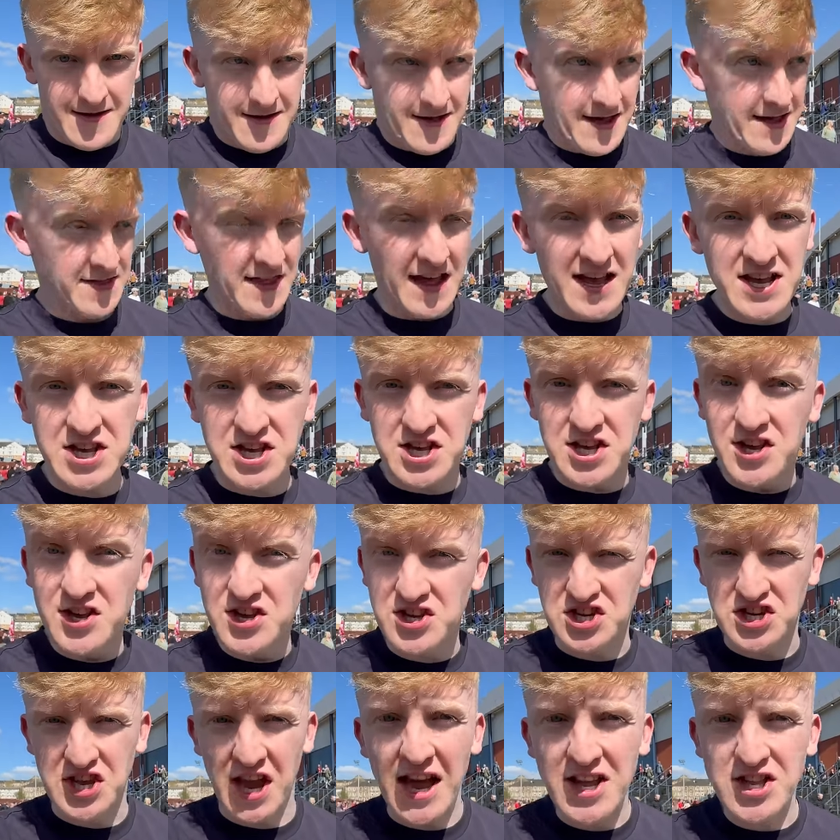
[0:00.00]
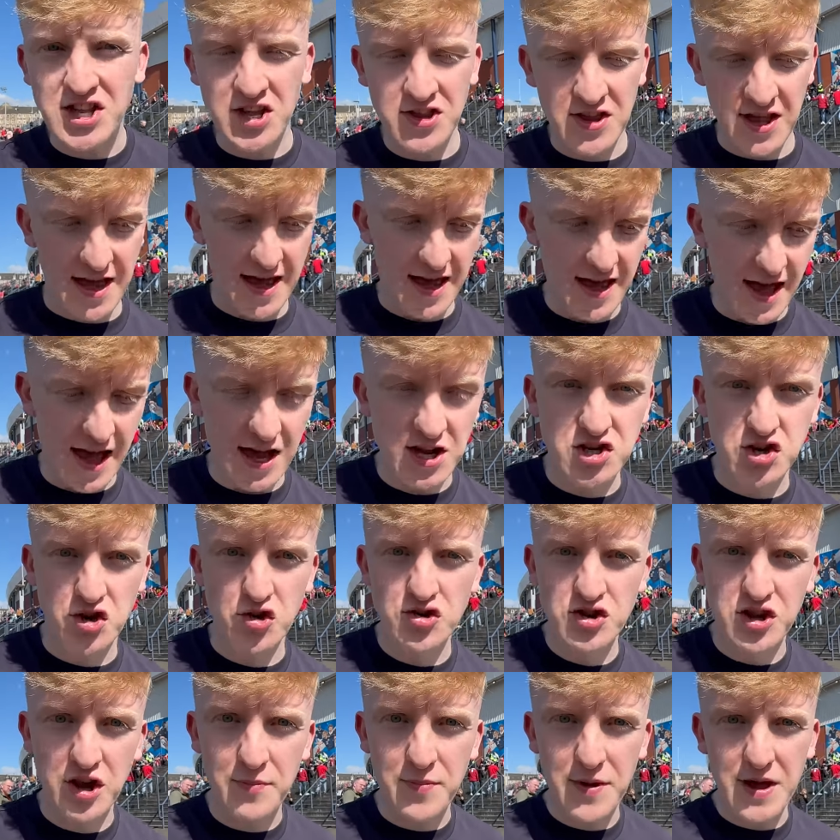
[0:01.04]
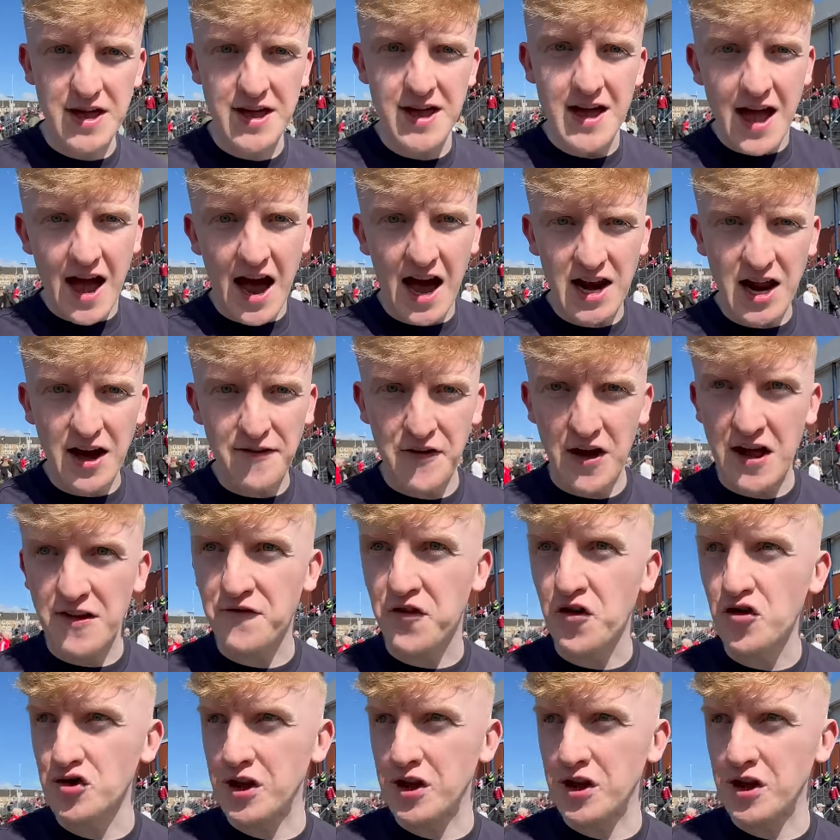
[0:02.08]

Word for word: and this certainly is going to be an eventful